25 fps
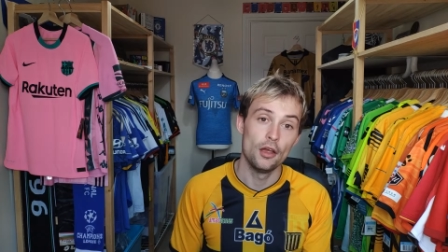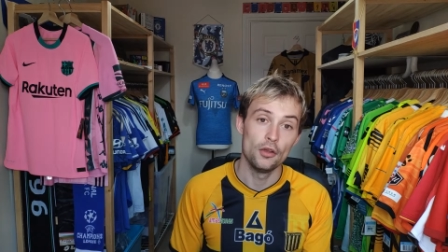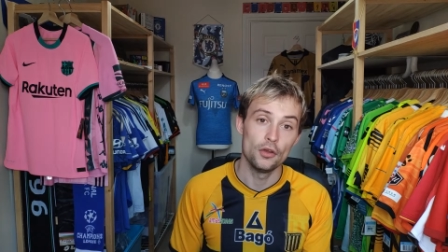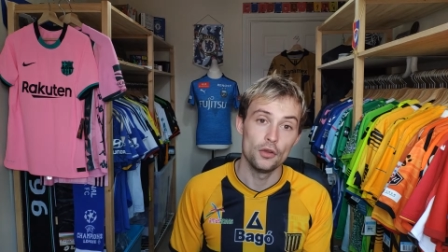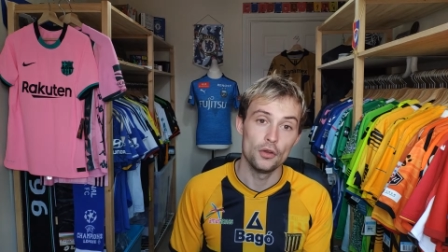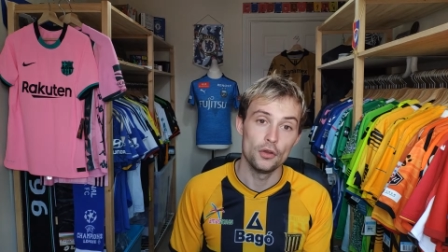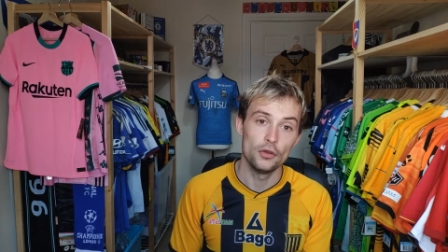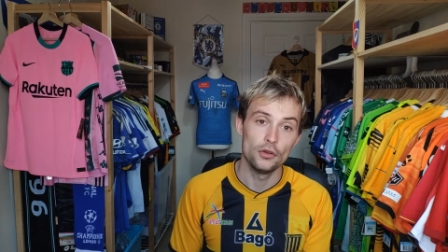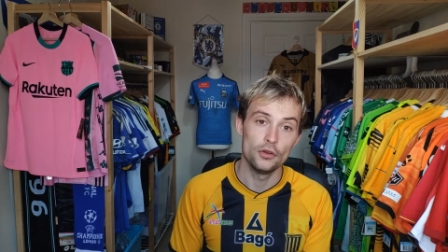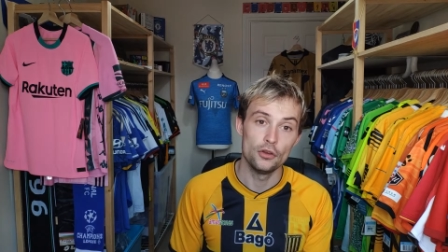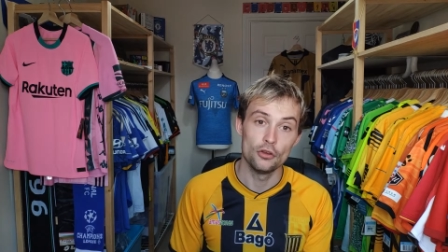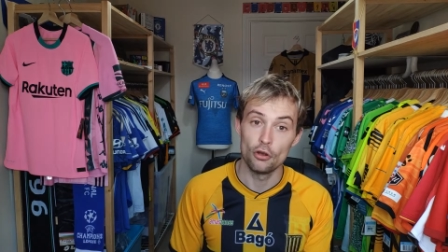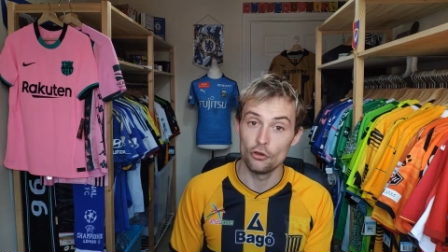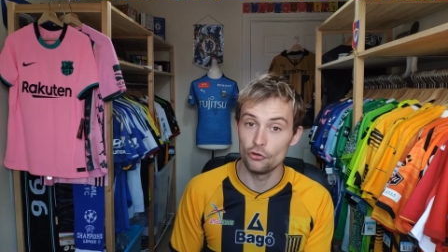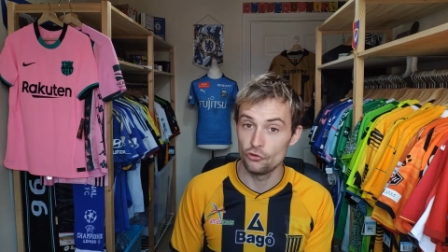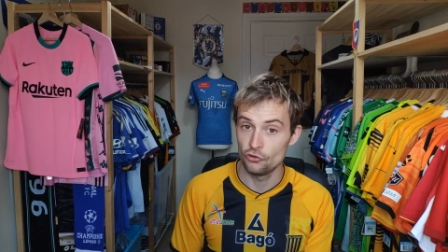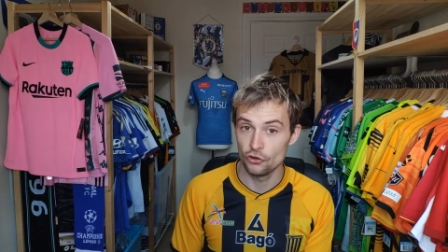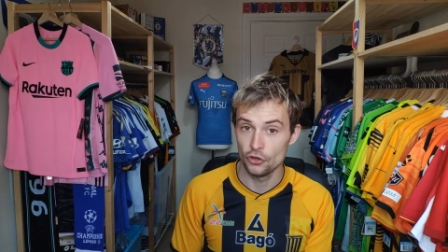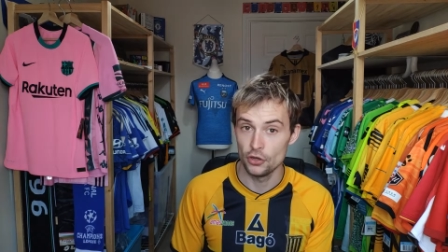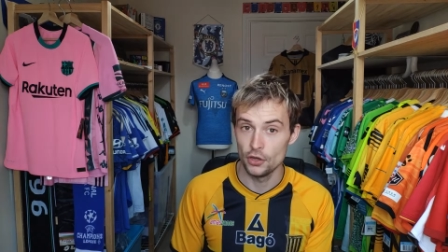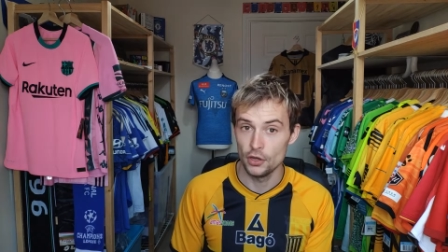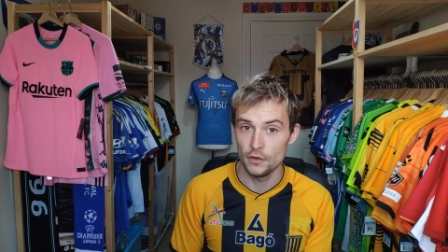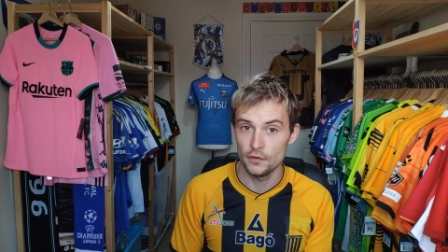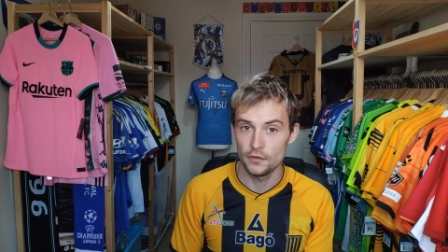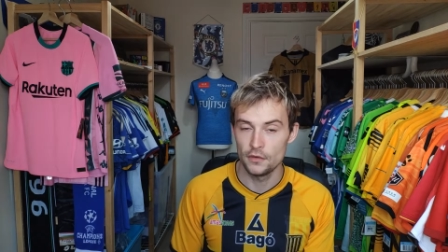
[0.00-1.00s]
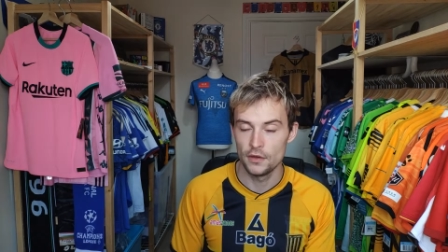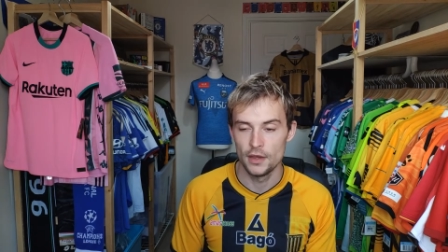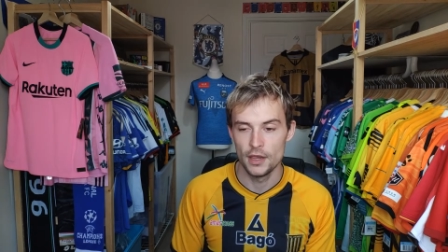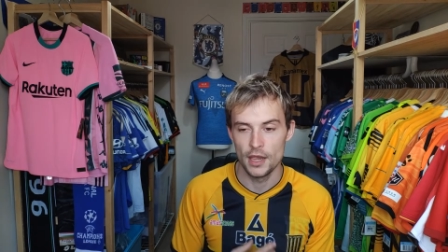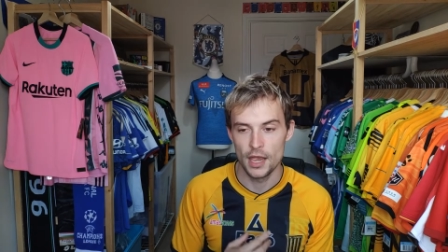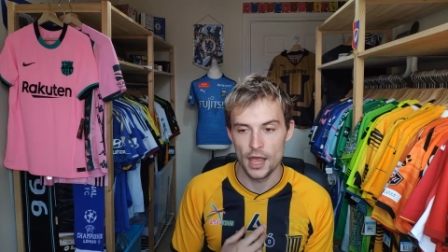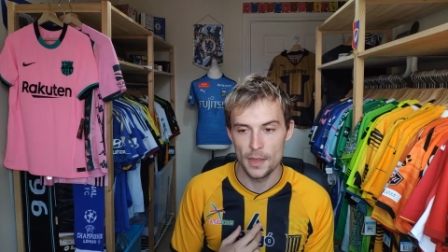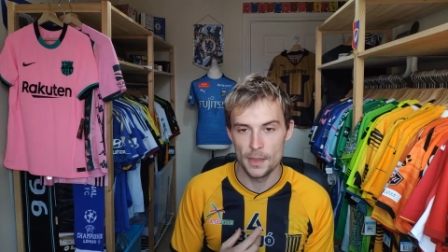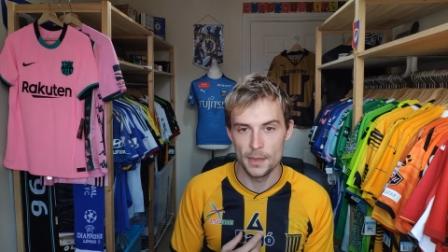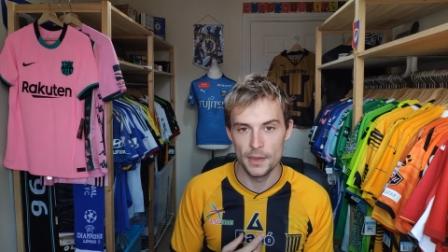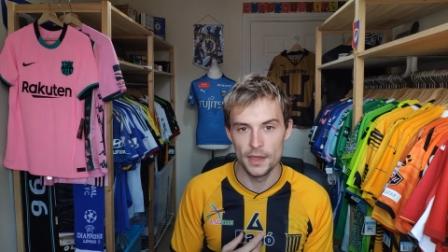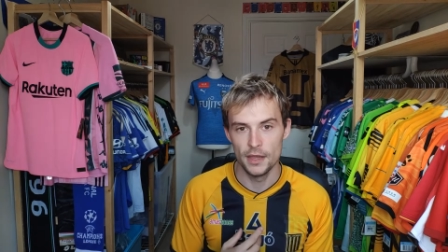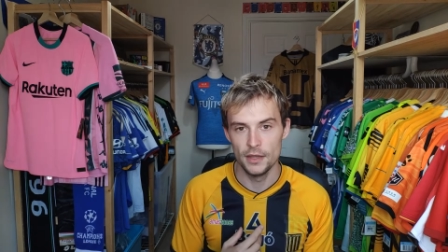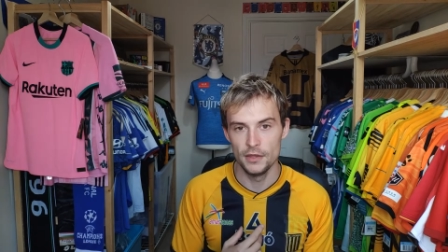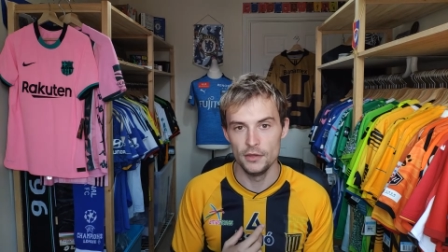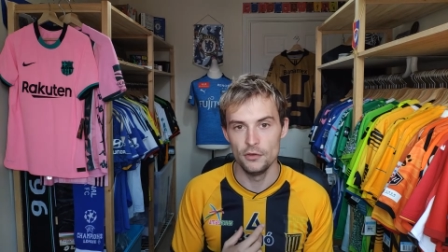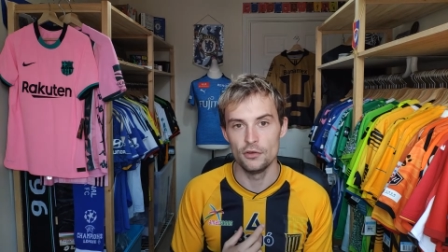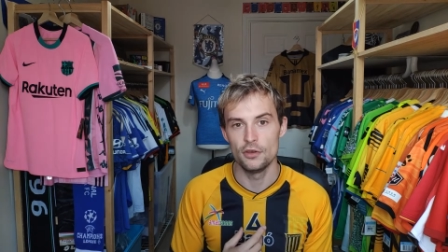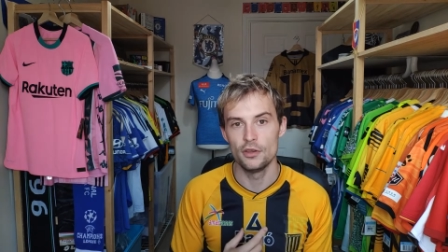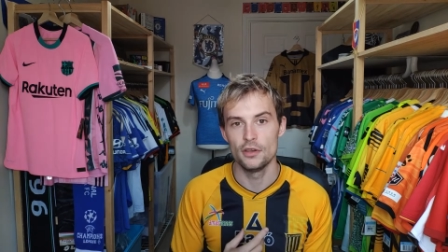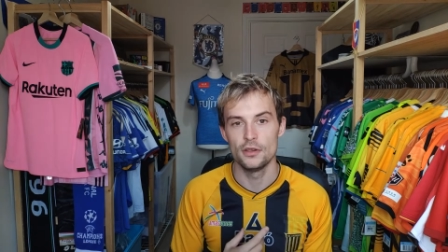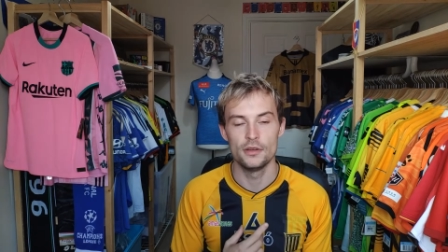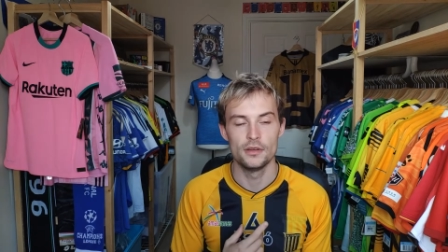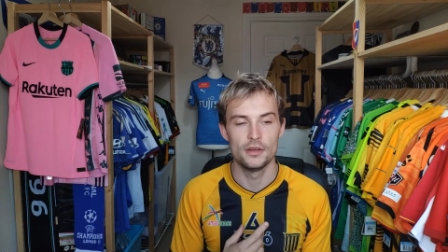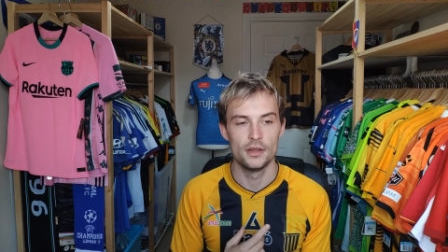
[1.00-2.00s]
your shirt and then you
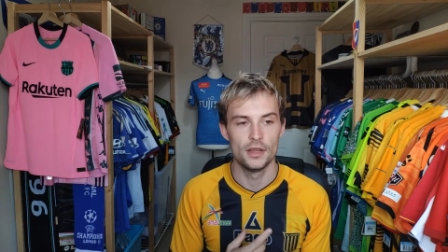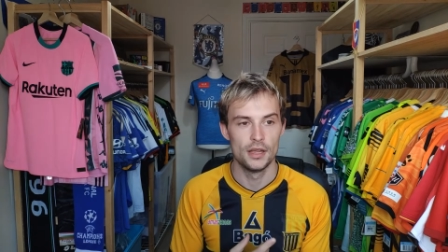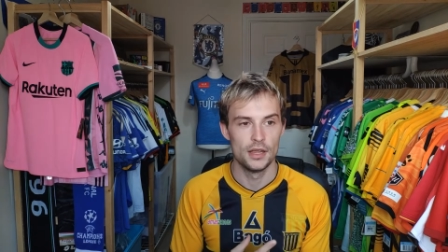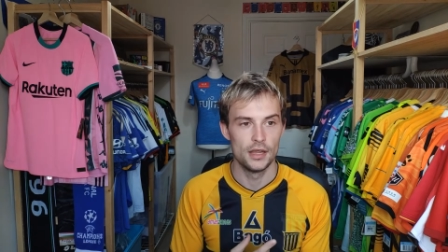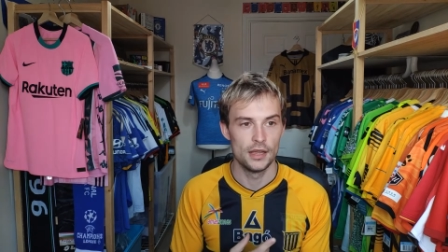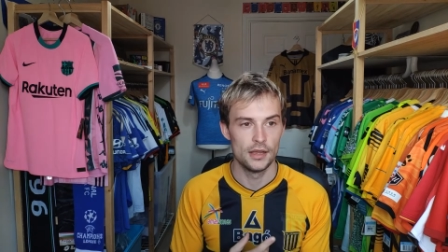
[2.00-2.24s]
can